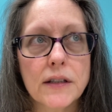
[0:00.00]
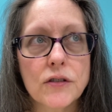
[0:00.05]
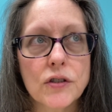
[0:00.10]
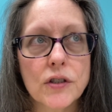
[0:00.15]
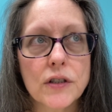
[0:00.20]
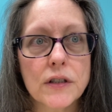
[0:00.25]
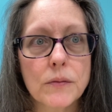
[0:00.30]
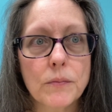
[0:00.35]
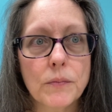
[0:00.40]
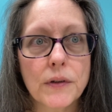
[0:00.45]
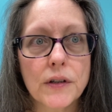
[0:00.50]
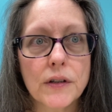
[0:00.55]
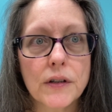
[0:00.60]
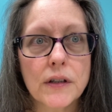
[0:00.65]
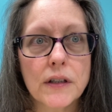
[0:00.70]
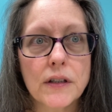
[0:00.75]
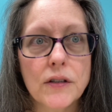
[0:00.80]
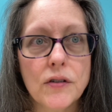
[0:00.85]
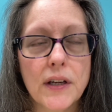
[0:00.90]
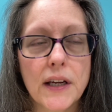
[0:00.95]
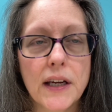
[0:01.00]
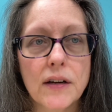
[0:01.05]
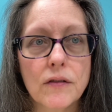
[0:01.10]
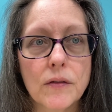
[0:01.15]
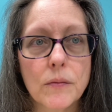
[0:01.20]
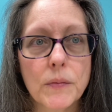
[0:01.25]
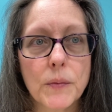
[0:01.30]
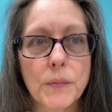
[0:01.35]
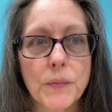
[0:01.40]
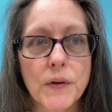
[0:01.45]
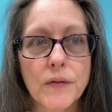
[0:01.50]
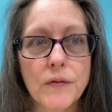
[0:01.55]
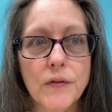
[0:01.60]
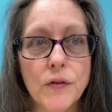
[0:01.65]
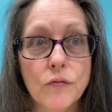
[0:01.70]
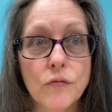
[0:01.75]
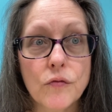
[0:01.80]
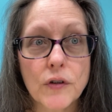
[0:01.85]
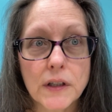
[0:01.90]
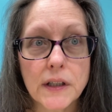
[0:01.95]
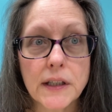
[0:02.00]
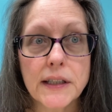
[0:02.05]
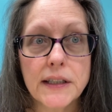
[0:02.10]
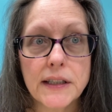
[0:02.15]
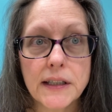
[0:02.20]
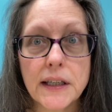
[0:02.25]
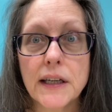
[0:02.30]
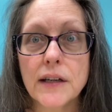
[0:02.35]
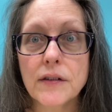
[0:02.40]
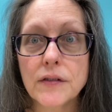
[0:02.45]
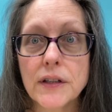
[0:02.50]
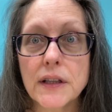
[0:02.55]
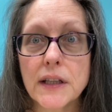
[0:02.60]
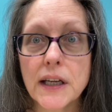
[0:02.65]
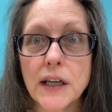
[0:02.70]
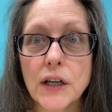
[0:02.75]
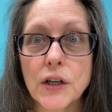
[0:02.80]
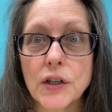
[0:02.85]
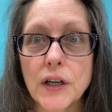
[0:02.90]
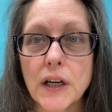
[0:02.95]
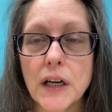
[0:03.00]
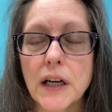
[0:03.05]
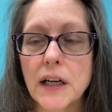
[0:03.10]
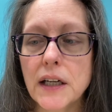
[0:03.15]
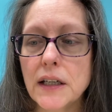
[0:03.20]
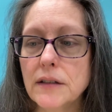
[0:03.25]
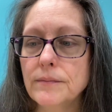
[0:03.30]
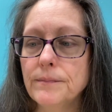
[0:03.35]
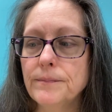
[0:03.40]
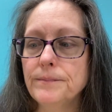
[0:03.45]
just a blur and you can't remember if you really did everything or not?